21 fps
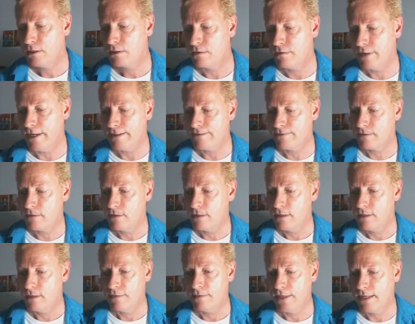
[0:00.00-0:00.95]
that
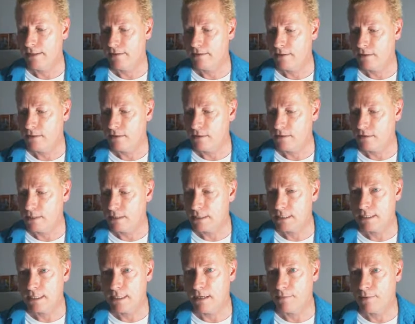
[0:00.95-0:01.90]
then you can
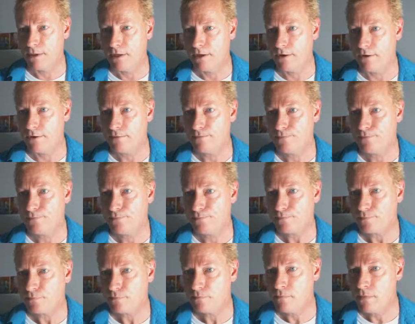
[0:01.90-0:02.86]
see up here.
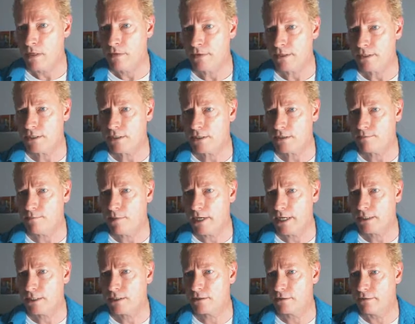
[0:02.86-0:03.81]
This is my
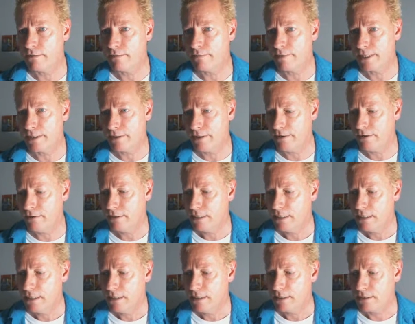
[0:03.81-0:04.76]
story right there.
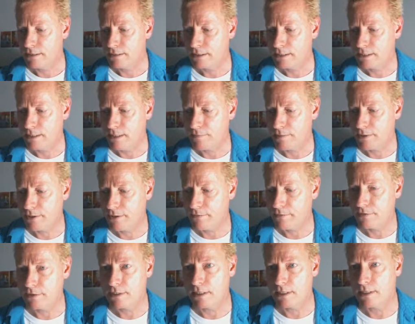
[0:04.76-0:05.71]
You can see up here.
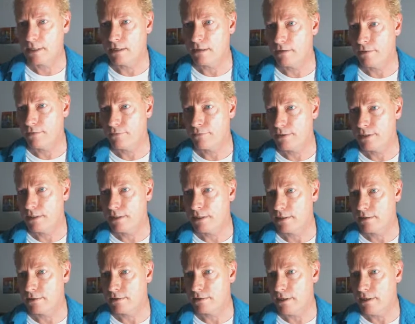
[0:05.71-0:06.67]
There's a three
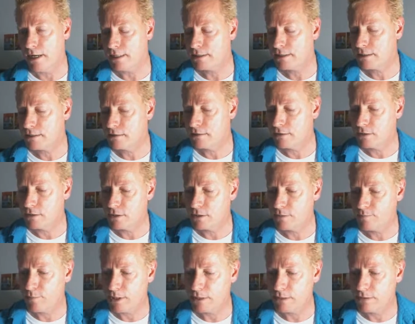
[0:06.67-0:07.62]
little dots. You just
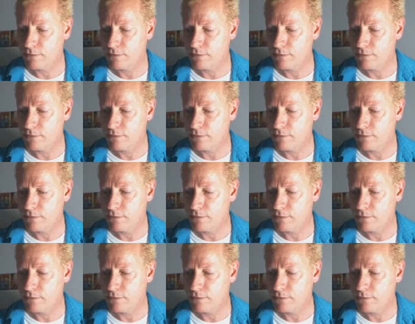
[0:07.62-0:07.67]
press on